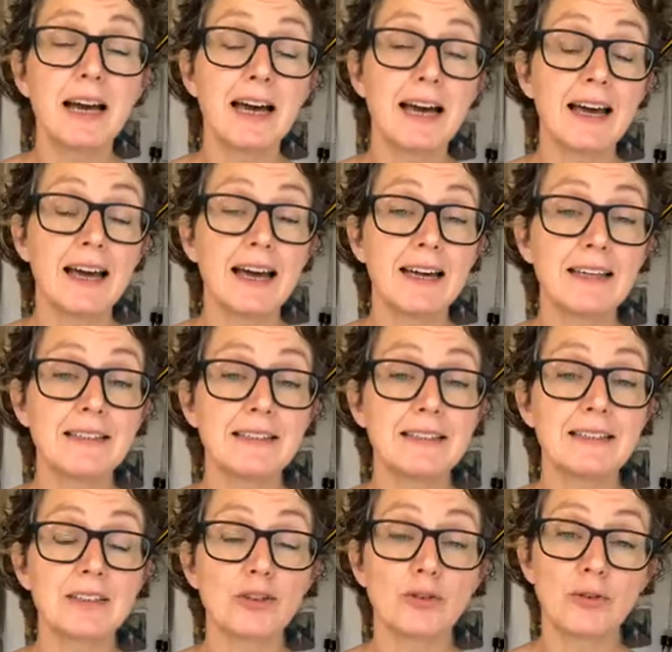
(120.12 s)

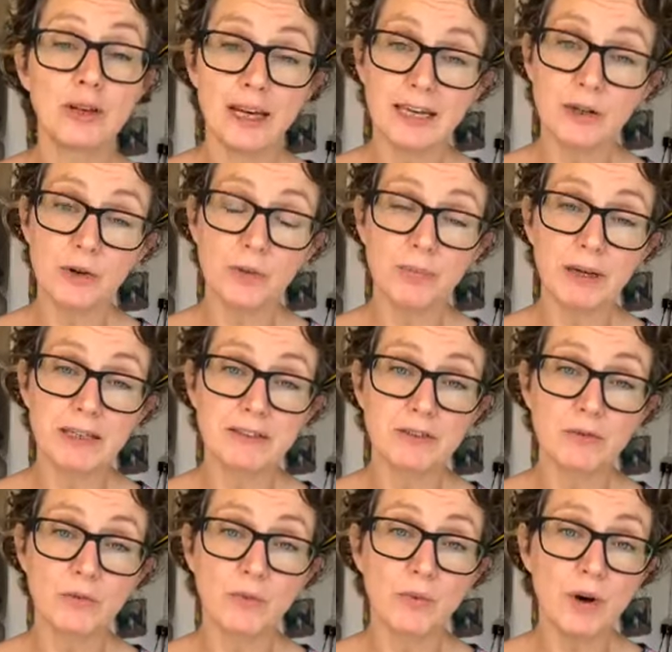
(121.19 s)
and create your piece
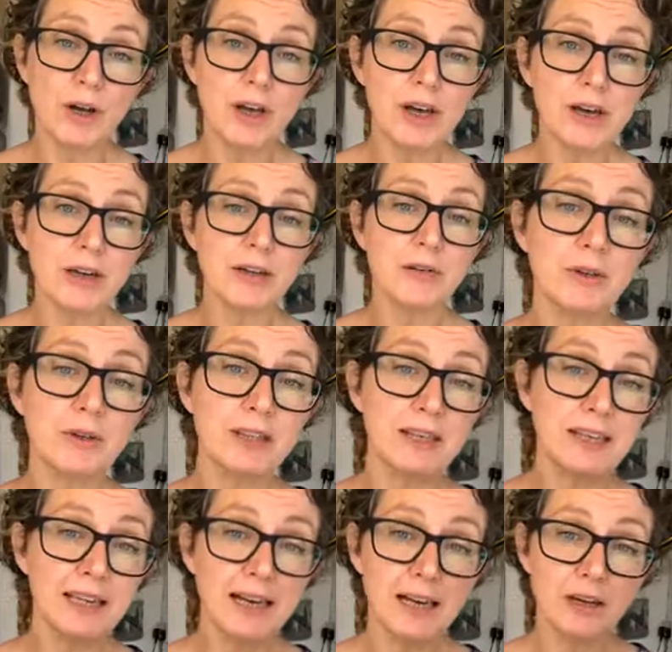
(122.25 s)
of work a
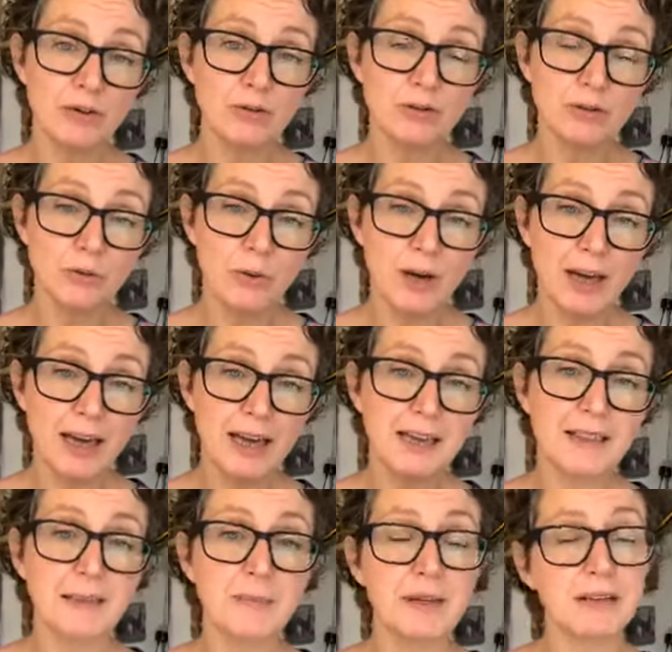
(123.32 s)
yellow square in
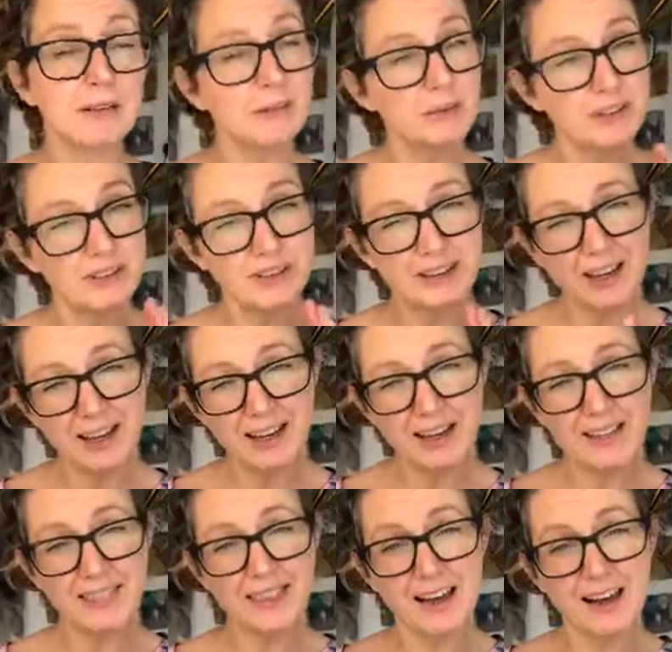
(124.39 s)
the middle, which is kind of
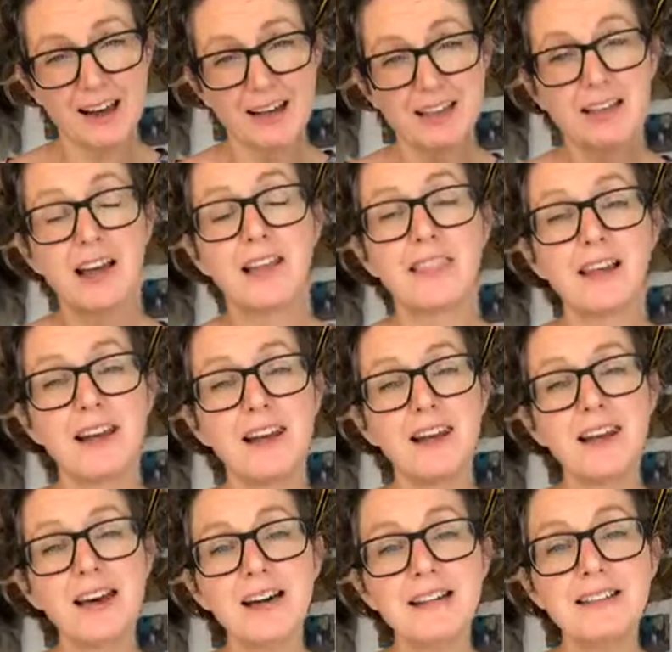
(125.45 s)
the
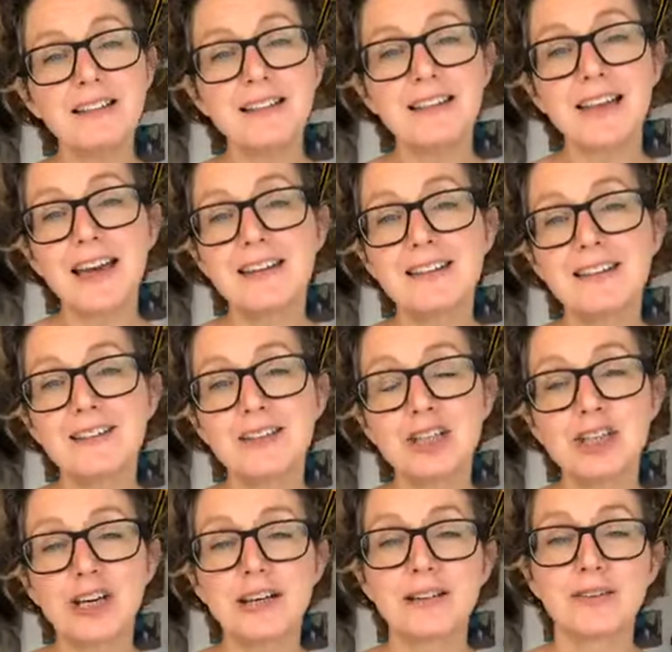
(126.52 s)
light at the end of the
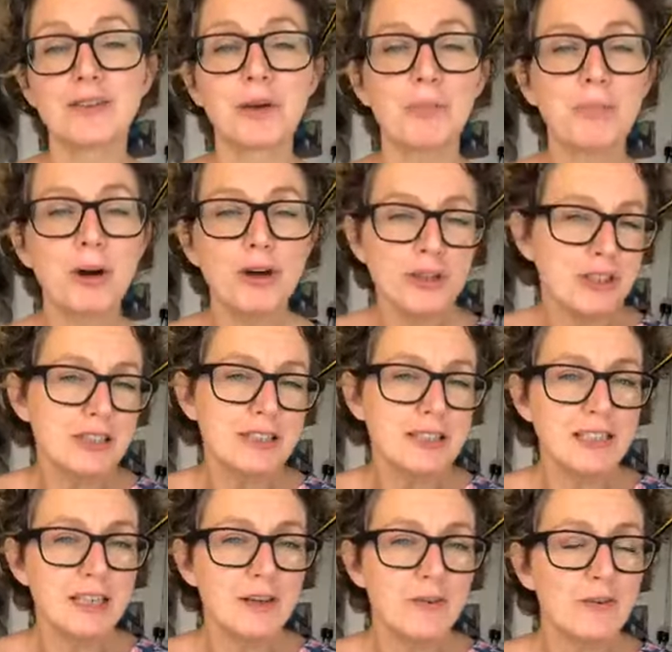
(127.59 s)
tunnel, the
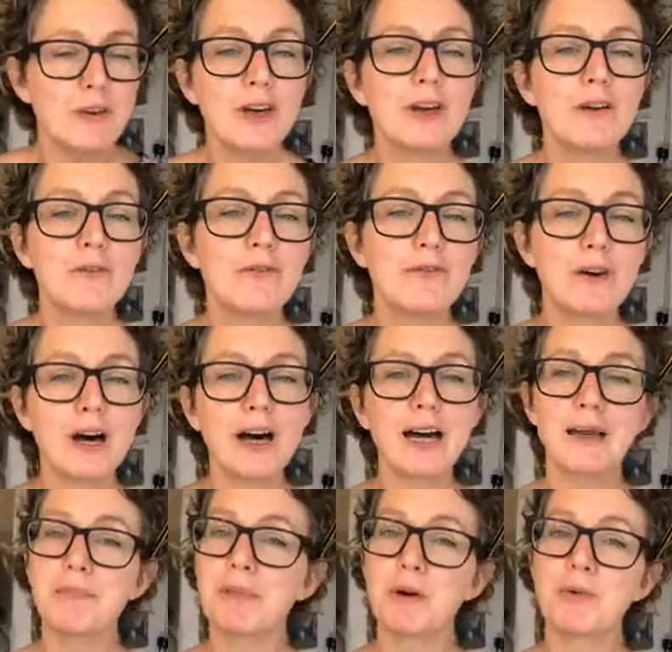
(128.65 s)
positive
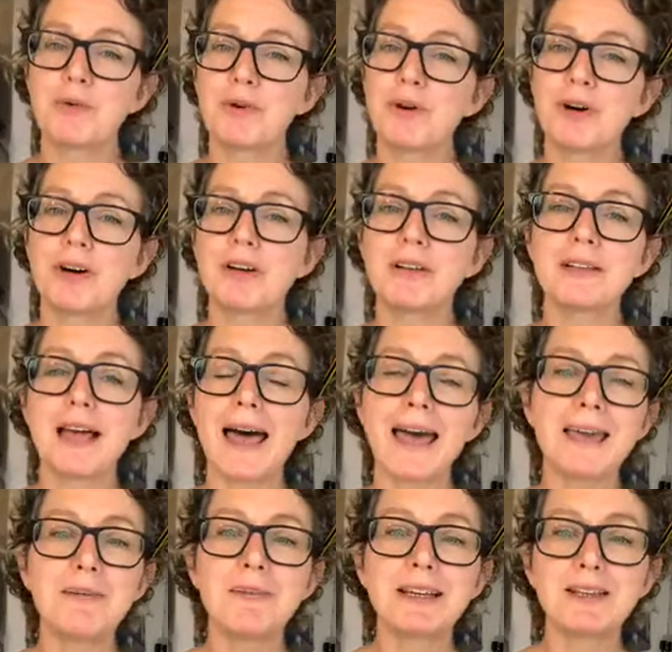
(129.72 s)
vibe that we're all
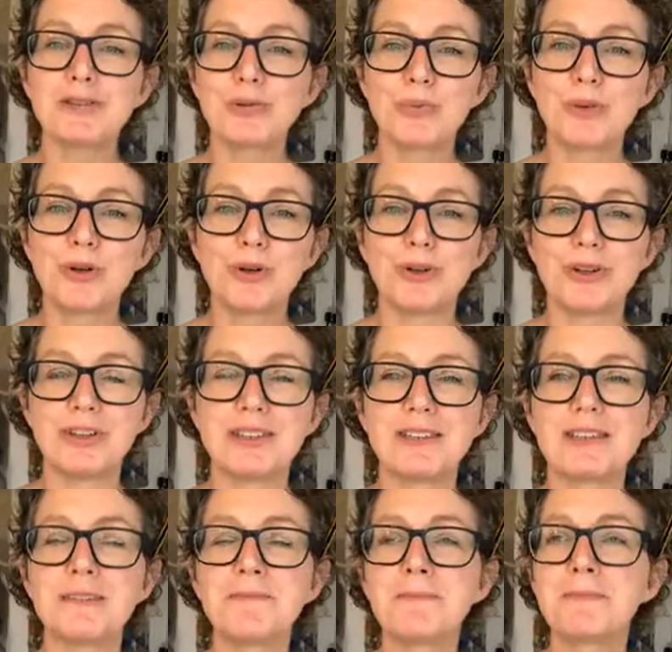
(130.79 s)
aiming
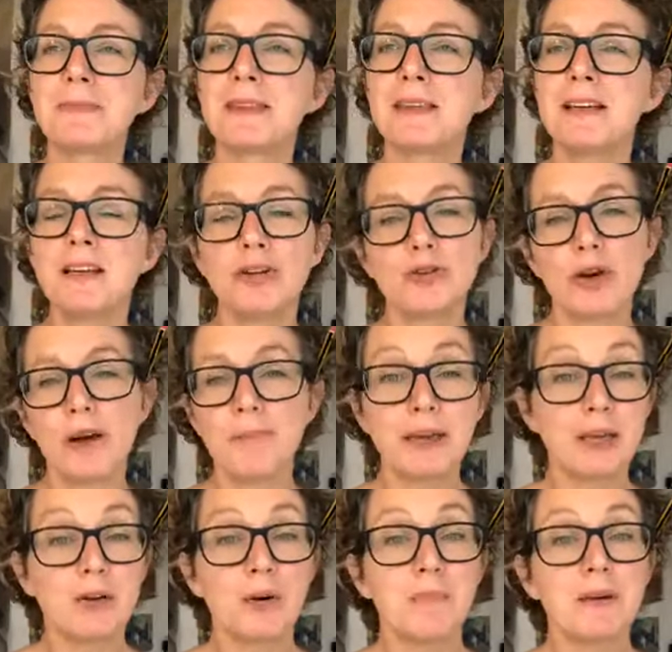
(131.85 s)
towards. Try and
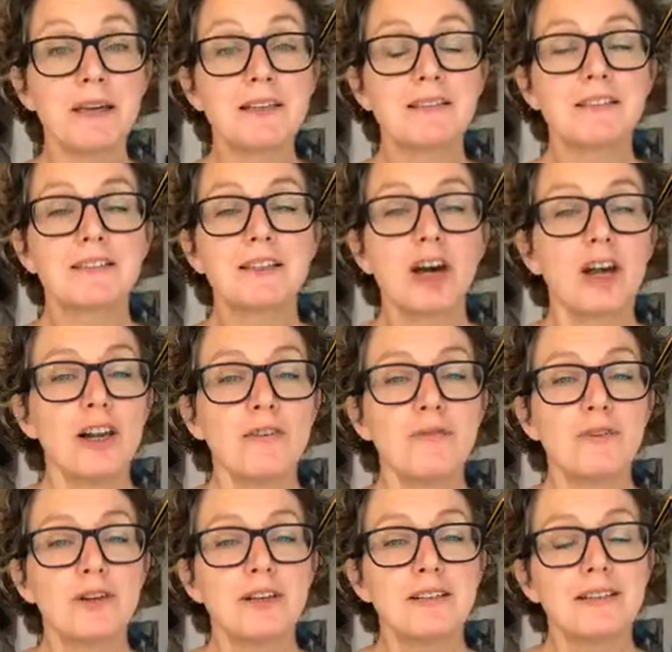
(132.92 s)
make your piece as
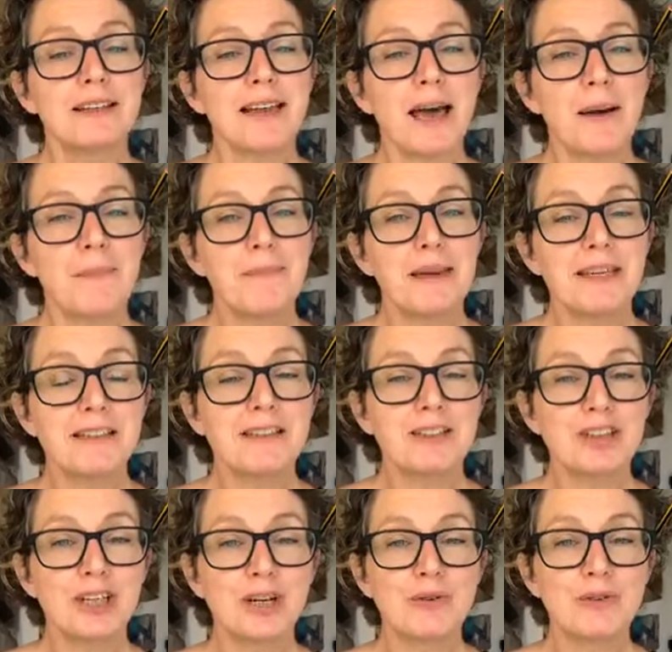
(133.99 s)
colourful as it can be to
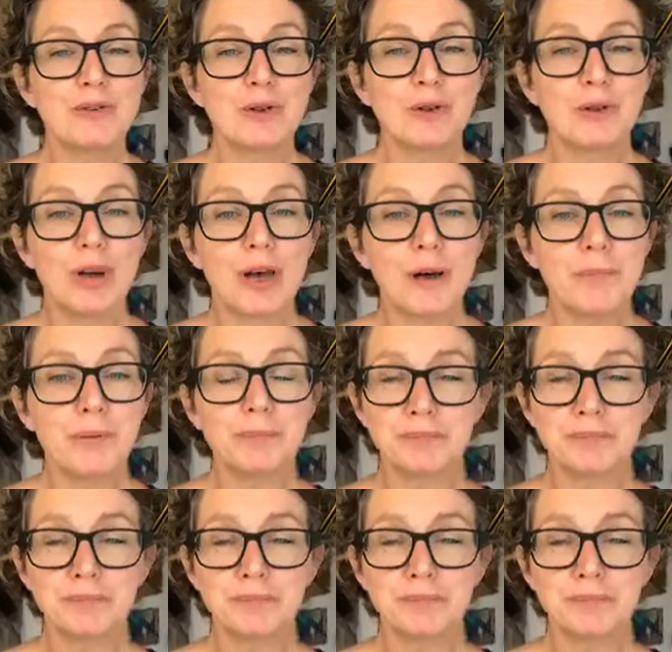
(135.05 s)
cheer us all up